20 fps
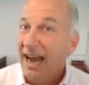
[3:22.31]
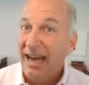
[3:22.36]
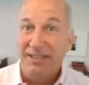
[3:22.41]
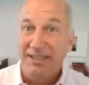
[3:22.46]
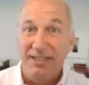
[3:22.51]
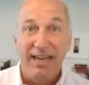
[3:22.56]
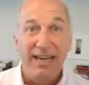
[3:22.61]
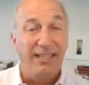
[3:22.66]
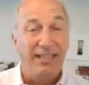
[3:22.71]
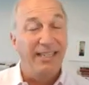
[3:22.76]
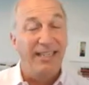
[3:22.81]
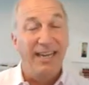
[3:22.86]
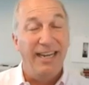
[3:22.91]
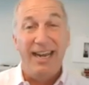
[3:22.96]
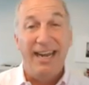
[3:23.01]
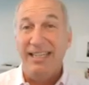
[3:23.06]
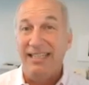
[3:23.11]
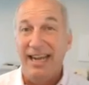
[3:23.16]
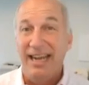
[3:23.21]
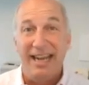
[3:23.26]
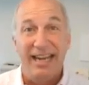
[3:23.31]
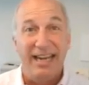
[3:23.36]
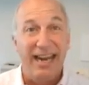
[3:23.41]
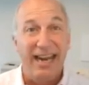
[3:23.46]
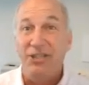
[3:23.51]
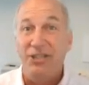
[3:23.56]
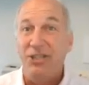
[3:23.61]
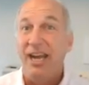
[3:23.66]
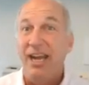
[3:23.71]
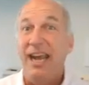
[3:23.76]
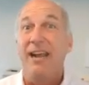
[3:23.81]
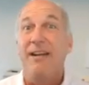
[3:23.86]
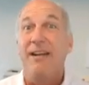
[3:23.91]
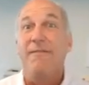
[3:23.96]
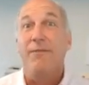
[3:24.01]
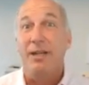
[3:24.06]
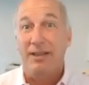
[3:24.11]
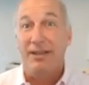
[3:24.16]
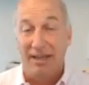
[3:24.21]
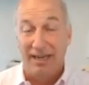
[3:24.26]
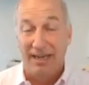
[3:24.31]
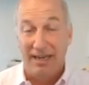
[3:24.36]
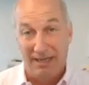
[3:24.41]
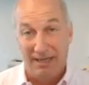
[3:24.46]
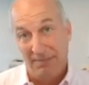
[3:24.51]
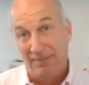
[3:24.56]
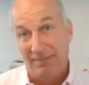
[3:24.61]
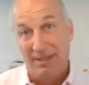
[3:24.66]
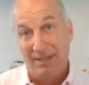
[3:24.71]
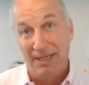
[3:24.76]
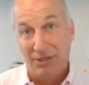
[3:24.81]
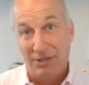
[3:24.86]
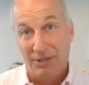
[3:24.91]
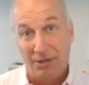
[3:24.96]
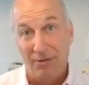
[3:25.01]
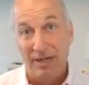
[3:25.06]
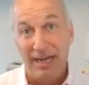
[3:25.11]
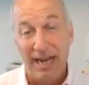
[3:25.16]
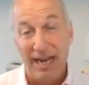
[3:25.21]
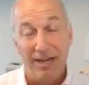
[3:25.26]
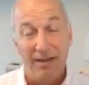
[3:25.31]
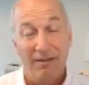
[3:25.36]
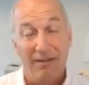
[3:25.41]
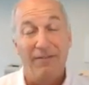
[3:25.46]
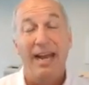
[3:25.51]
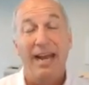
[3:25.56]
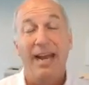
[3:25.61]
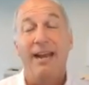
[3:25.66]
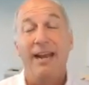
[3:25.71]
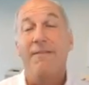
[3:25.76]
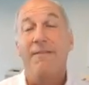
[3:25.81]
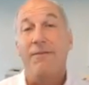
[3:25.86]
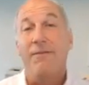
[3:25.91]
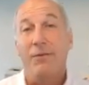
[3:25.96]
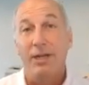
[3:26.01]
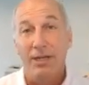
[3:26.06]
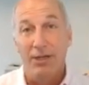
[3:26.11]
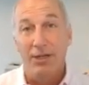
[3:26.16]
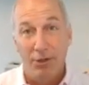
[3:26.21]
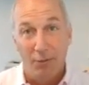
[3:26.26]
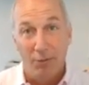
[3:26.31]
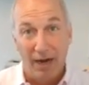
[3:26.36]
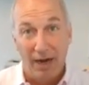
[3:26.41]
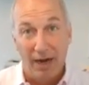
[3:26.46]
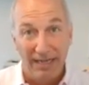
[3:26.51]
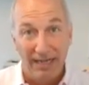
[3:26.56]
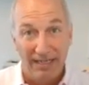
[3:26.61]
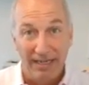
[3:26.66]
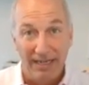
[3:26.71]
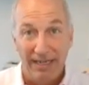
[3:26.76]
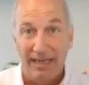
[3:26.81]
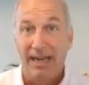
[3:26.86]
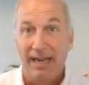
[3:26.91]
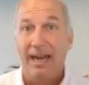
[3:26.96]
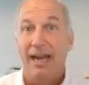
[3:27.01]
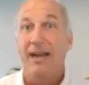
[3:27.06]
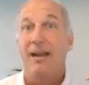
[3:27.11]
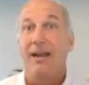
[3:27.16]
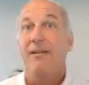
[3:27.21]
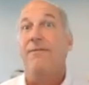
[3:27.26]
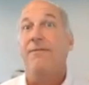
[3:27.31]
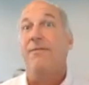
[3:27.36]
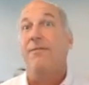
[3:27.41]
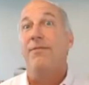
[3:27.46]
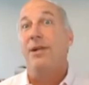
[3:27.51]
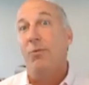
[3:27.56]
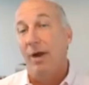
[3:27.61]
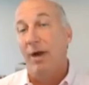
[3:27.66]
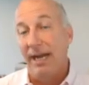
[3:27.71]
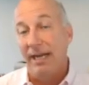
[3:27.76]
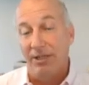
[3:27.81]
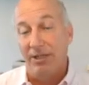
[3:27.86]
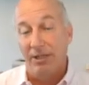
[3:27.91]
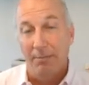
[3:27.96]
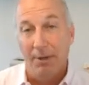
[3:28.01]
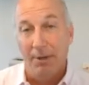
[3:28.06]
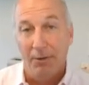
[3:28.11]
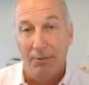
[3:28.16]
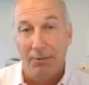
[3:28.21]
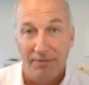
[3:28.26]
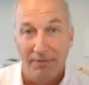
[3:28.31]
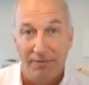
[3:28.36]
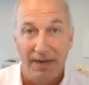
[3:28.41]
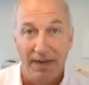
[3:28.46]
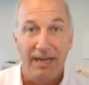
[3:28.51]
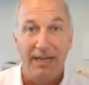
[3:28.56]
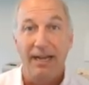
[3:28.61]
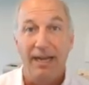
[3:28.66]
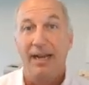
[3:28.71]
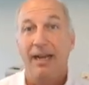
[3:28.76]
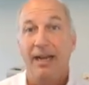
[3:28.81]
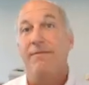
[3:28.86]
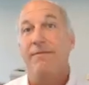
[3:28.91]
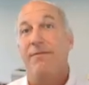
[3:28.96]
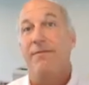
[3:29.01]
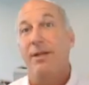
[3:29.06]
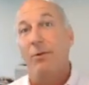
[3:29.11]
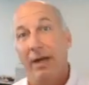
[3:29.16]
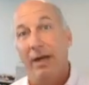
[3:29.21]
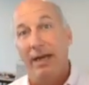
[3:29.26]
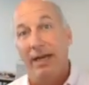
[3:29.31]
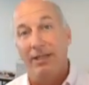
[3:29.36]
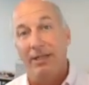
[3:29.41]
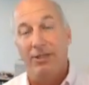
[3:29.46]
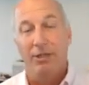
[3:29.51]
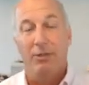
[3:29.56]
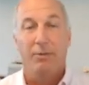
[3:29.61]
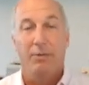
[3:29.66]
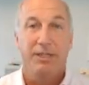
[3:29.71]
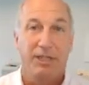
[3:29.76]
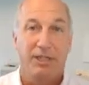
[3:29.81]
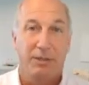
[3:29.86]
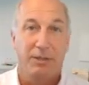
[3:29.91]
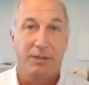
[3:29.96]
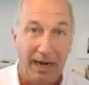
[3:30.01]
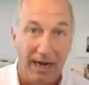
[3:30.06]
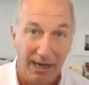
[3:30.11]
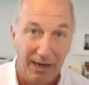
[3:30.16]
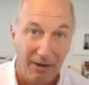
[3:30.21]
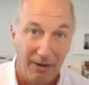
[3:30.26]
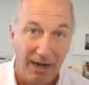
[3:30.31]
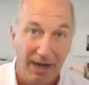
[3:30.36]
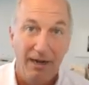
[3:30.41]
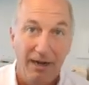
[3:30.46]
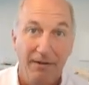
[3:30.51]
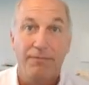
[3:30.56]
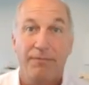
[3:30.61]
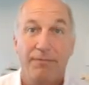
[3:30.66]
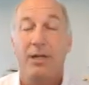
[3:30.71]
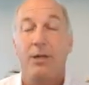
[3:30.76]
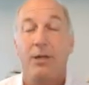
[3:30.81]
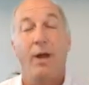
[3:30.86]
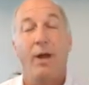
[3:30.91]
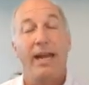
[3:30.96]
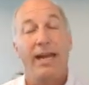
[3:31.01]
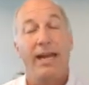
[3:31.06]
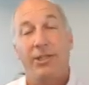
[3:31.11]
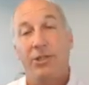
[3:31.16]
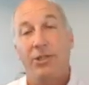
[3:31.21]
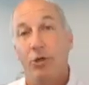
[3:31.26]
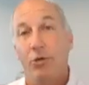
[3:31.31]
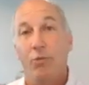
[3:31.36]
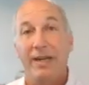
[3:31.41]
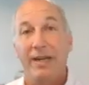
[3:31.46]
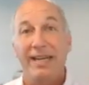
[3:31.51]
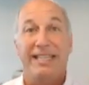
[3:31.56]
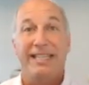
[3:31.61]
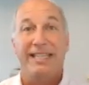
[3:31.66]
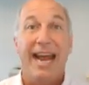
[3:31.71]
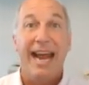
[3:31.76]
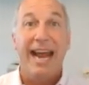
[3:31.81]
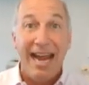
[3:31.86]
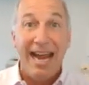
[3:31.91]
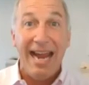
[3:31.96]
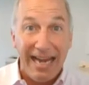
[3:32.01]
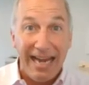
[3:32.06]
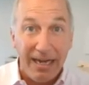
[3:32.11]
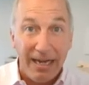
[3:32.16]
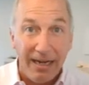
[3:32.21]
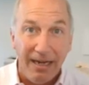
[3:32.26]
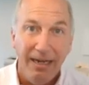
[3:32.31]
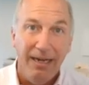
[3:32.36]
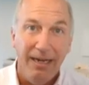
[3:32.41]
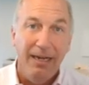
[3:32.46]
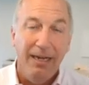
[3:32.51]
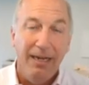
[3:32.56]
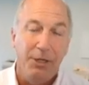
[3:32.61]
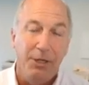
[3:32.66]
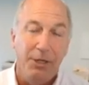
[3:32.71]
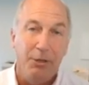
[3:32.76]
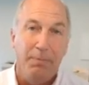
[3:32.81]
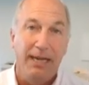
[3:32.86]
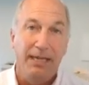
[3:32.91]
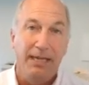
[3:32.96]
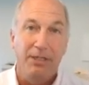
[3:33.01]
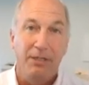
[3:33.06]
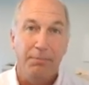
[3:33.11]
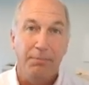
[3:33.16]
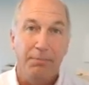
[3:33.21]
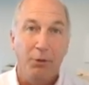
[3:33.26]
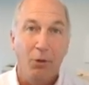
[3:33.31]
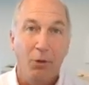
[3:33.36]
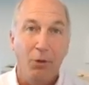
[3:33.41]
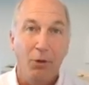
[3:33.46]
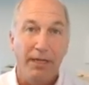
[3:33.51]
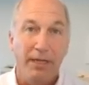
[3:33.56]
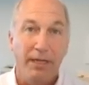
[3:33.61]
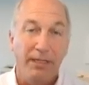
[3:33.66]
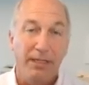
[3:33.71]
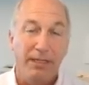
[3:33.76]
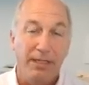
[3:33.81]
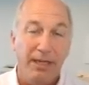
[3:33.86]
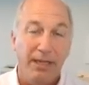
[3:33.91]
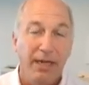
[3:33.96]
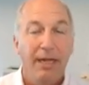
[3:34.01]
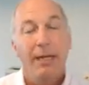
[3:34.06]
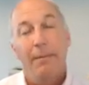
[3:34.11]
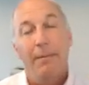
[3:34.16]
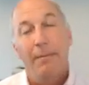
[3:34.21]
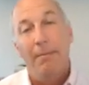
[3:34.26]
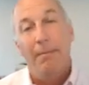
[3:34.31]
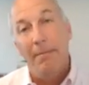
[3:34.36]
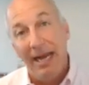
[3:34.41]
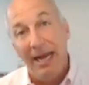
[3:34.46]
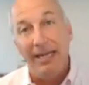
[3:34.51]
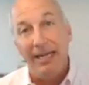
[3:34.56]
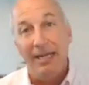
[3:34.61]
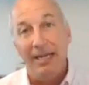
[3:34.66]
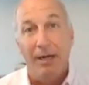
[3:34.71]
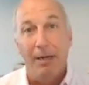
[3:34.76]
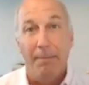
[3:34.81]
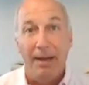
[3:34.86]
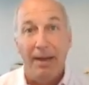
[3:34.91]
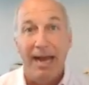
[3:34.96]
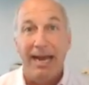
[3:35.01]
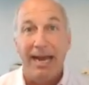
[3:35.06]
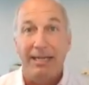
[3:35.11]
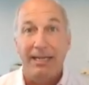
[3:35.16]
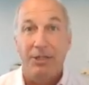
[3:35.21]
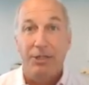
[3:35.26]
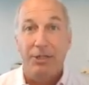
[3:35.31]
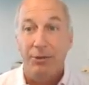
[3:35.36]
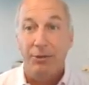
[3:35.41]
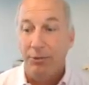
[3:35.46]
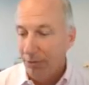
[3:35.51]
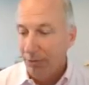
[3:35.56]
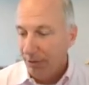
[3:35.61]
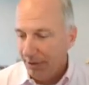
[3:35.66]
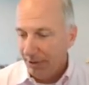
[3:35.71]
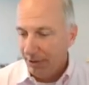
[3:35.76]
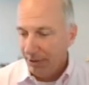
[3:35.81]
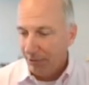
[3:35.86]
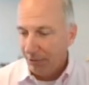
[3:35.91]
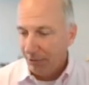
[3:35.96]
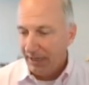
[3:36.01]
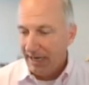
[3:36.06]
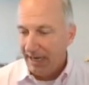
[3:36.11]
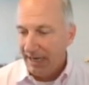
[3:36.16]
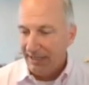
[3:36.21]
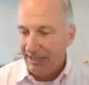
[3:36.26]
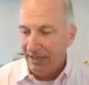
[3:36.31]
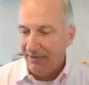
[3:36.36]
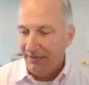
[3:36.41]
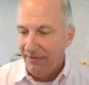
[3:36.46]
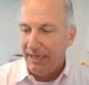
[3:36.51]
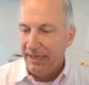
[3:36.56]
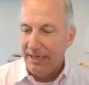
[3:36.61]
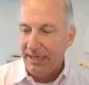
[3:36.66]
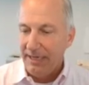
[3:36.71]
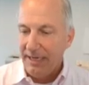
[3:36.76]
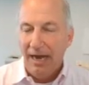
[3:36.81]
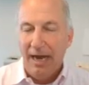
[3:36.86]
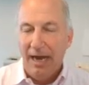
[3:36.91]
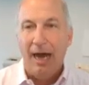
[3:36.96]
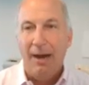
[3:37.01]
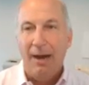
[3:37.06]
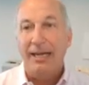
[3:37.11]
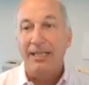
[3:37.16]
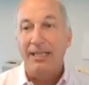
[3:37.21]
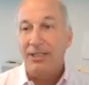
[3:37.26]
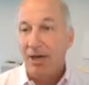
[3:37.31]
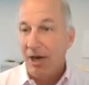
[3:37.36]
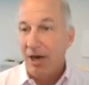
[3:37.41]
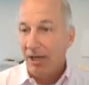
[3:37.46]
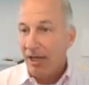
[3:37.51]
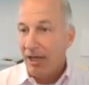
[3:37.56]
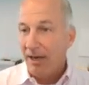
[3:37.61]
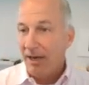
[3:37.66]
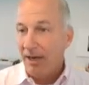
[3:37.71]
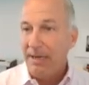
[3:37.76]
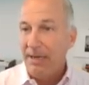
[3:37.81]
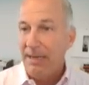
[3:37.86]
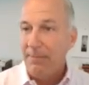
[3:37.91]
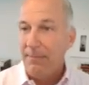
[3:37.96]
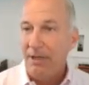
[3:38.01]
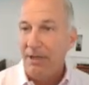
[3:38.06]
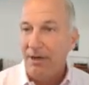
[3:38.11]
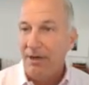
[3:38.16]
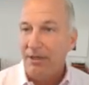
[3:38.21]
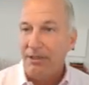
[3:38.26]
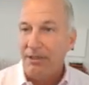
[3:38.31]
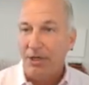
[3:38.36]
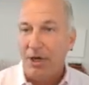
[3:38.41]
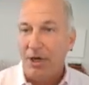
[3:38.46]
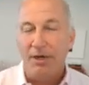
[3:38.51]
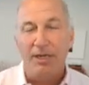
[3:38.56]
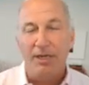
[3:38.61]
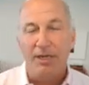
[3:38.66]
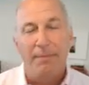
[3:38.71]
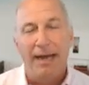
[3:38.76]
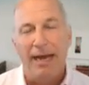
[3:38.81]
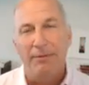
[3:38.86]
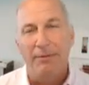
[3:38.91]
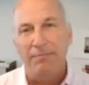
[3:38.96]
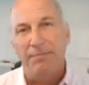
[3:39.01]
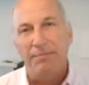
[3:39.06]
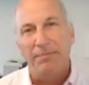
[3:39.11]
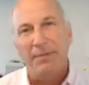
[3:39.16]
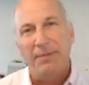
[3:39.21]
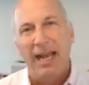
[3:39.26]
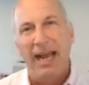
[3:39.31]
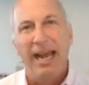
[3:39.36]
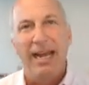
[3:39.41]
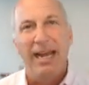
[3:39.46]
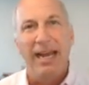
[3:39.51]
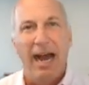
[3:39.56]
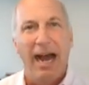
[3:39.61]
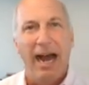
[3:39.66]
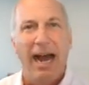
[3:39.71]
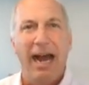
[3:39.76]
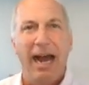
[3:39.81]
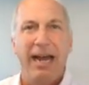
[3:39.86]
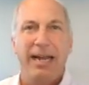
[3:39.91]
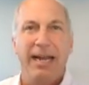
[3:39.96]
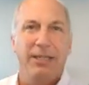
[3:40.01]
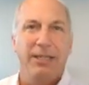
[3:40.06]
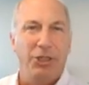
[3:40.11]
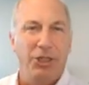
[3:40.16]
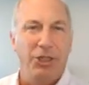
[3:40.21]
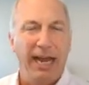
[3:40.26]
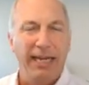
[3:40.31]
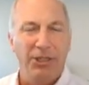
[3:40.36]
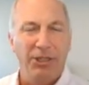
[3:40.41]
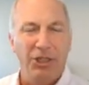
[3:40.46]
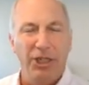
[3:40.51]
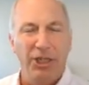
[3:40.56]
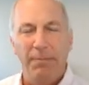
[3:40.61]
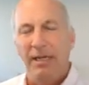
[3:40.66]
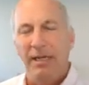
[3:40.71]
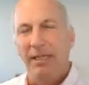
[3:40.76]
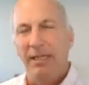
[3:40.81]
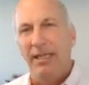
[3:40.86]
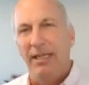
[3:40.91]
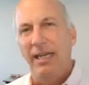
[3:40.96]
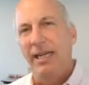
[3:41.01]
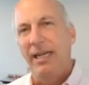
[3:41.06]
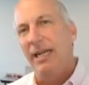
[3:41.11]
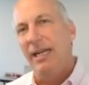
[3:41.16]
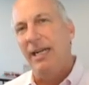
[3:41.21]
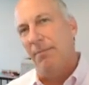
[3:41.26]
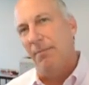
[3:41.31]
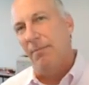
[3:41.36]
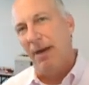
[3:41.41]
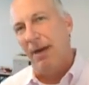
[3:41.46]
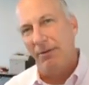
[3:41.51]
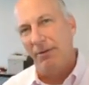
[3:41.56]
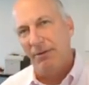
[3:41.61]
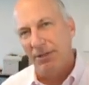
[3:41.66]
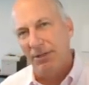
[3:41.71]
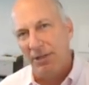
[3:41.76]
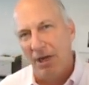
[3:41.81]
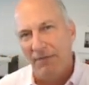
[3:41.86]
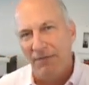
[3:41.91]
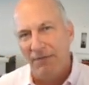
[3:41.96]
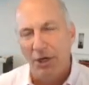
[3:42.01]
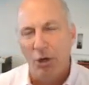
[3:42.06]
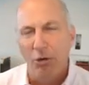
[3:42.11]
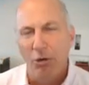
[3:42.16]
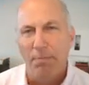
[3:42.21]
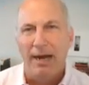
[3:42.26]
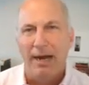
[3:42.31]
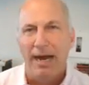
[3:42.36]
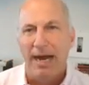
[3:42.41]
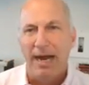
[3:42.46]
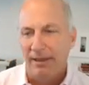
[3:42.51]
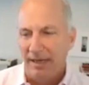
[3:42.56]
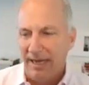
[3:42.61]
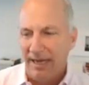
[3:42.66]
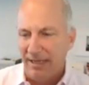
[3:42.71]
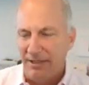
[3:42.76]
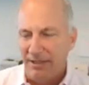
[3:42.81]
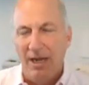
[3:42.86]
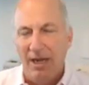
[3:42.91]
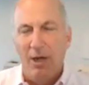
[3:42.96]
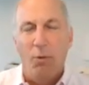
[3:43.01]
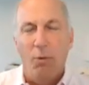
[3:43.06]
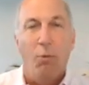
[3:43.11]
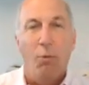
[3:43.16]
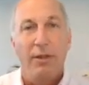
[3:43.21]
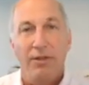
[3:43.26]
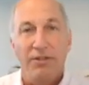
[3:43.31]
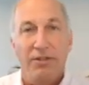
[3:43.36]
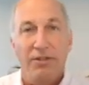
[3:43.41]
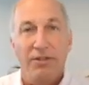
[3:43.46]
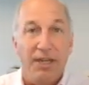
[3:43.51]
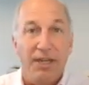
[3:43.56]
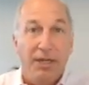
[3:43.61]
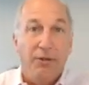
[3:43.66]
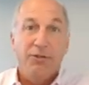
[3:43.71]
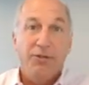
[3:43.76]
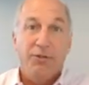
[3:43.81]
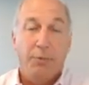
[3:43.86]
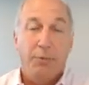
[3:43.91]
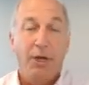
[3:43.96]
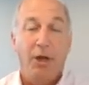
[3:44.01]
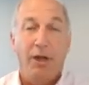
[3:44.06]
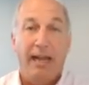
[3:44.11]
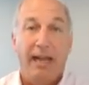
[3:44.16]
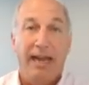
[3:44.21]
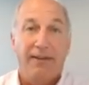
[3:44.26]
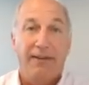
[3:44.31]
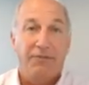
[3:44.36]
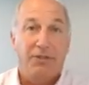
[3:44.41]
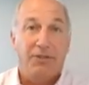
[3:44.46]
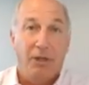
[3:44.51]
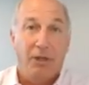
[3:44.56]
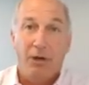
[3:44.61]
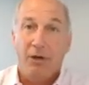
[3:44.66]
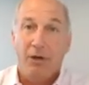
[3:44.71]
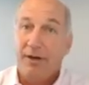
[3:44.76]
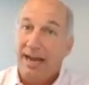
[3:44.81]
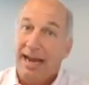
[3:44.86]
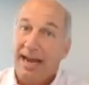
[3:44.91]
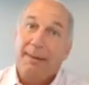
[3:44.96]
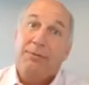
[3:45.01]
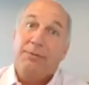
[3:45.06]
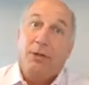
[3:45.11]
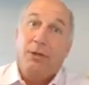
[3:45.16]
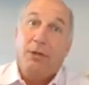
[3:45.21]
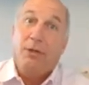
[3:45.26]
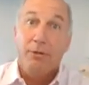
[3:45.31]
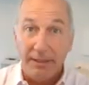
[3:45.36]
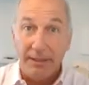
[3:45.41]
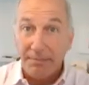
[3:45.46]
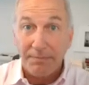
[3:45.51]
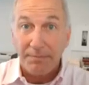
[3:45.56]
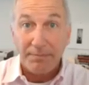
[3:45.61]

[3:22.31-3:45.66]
I'll tell you, in today's day and age, everything is creative. Every new idea, every way to motivate, every way to inspire, every way to retain your best employees may come back to creativity. I saw a lot of people in there talking about AI and ChatGPT and Microsoft Copilot as one of the skills we all have to learn. Absolutely.